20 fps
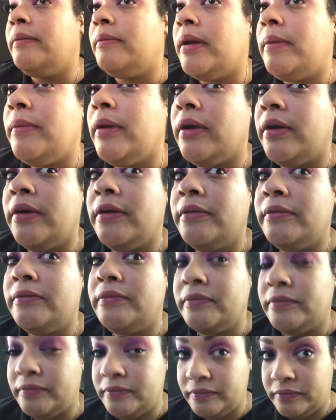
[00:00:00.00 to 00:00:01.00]
in my mirror.
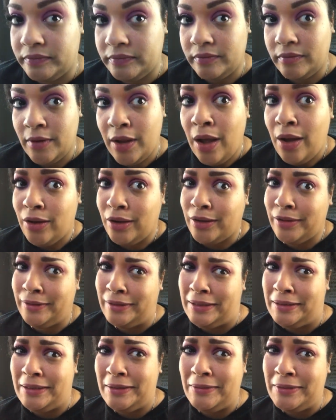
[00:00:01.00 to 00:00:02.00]

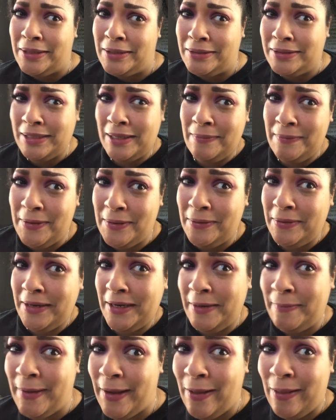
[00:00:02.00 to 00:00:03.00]
A little close up. You don't
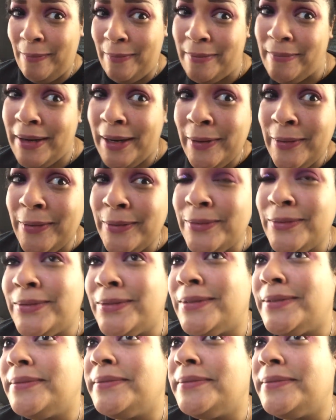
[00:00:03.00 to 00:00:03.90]
need to be all up in my nose.